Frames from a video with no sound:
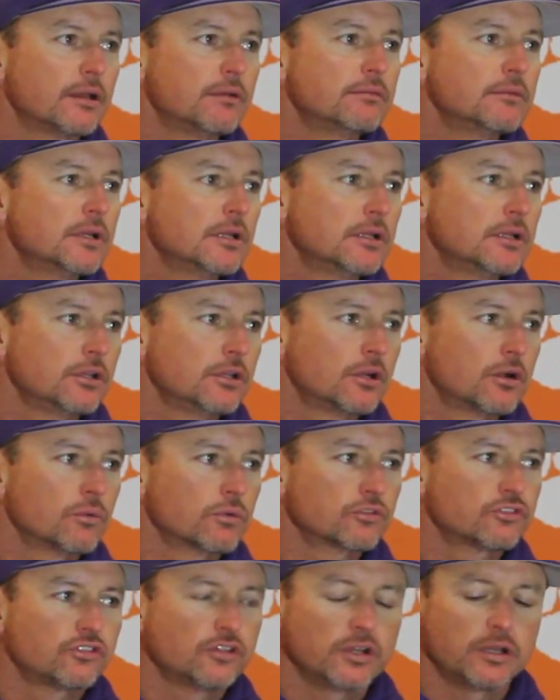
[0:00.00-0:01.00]
And
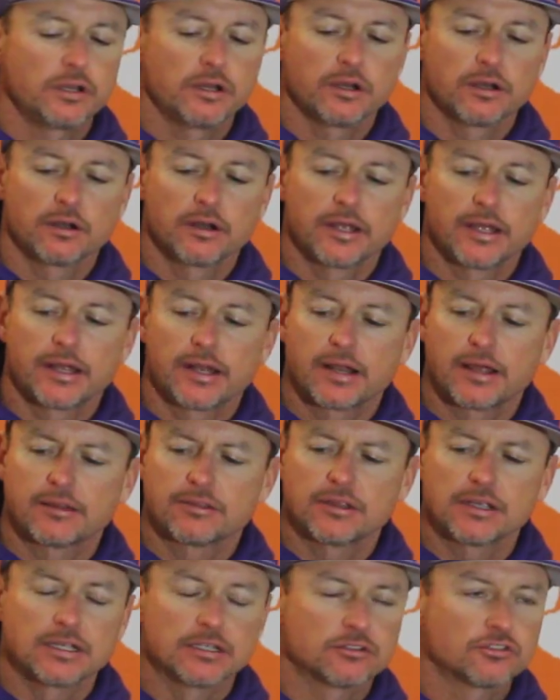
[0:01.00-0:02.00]
we're sitting here at, I
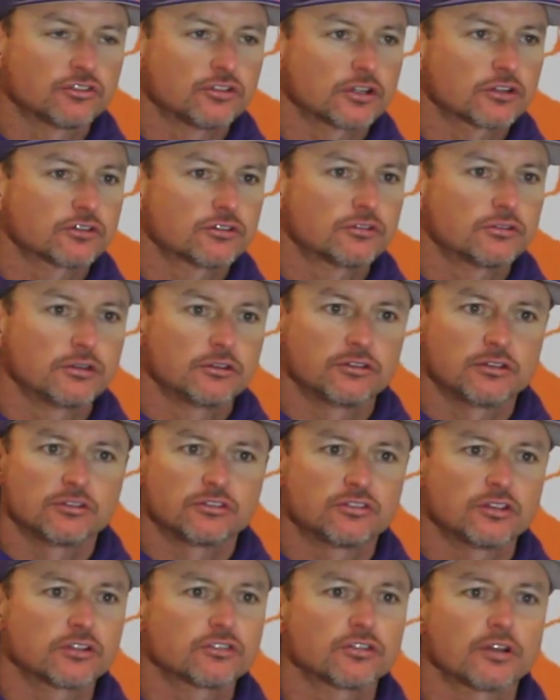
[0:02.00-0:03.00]
think it's
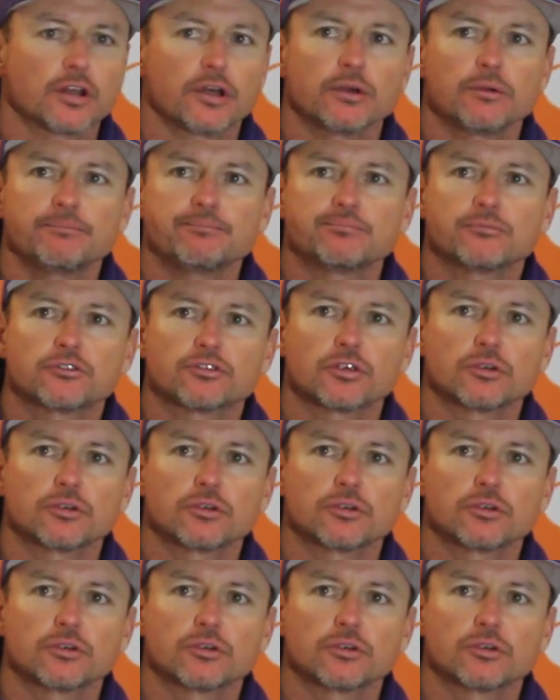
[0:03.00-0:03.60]
6-0?